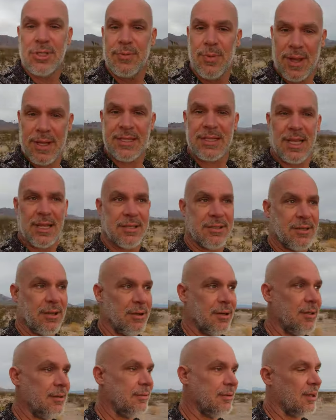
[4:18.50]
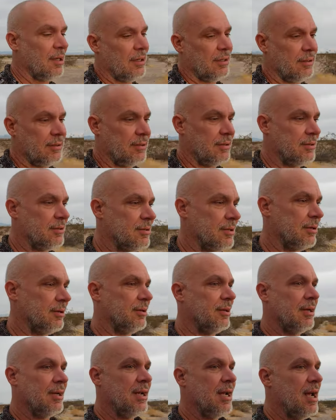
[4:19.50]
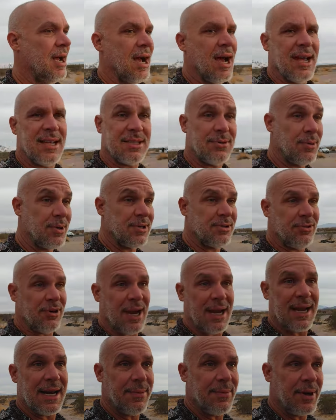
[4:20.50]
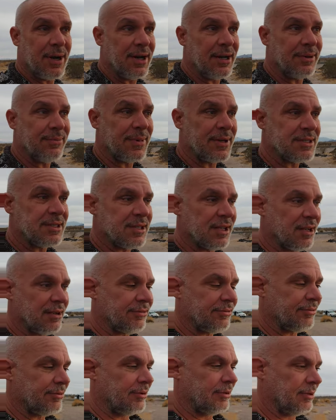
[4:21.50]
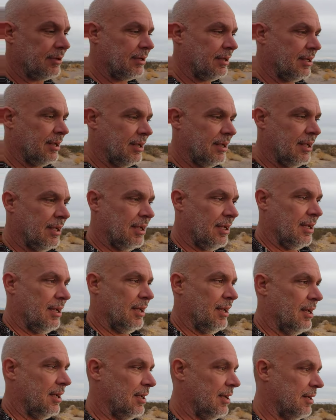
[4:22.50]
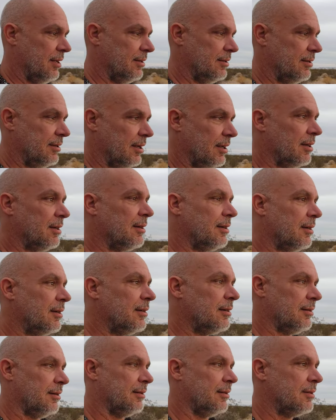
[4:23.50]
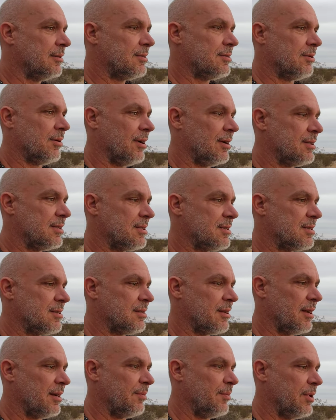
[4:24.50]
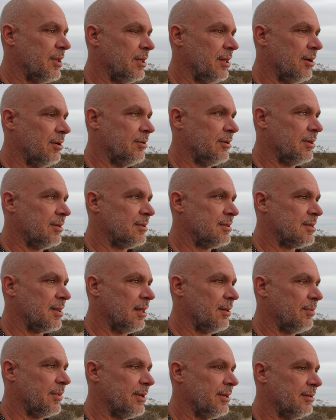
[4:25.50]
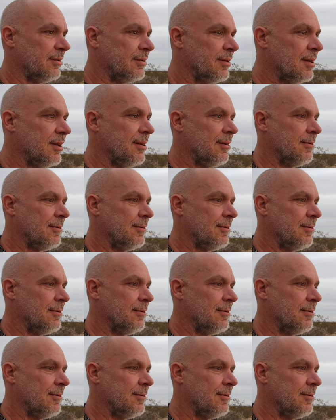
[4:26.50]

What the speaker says: Which makes sense, don't it? Right. So, I just wouldn't drag anybody into my stuff. And, yeah. So, I just decided to be alone and celibate. And,